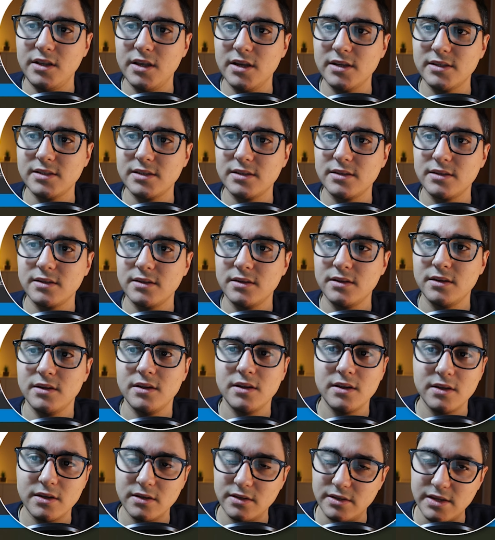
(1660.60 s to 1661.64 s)
Yes,
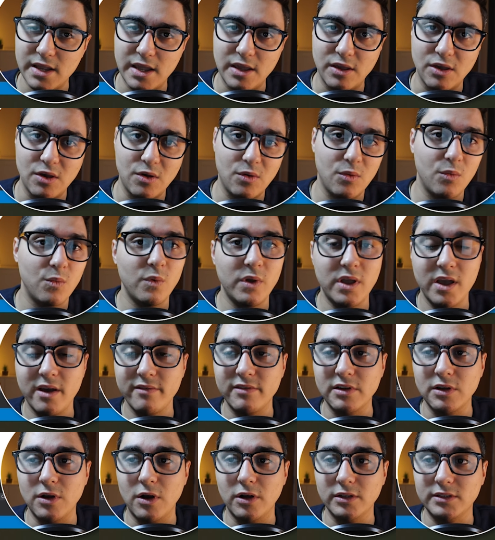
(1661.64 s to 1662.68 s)
there you go. We
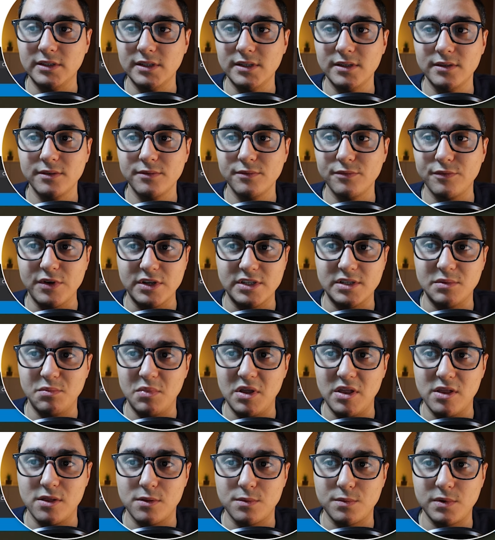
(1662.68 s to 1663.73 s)
haven't got
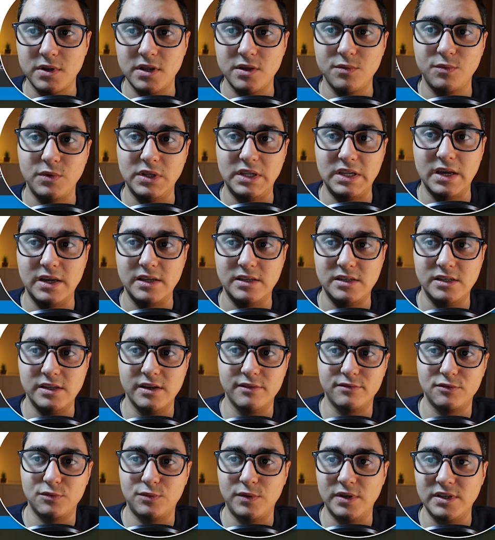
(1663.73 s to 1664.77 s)
recipe 3 with the ID
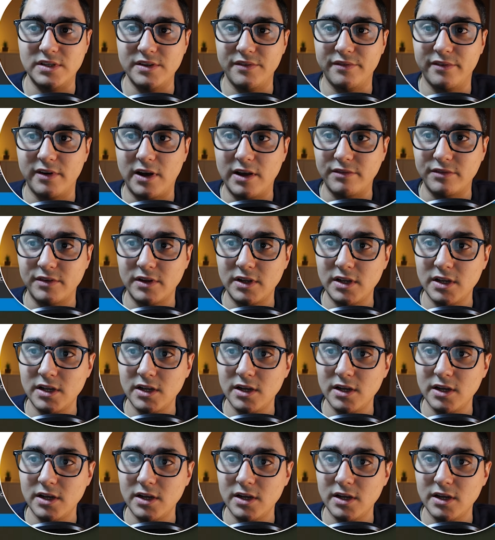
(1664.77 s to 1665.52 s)
of 25.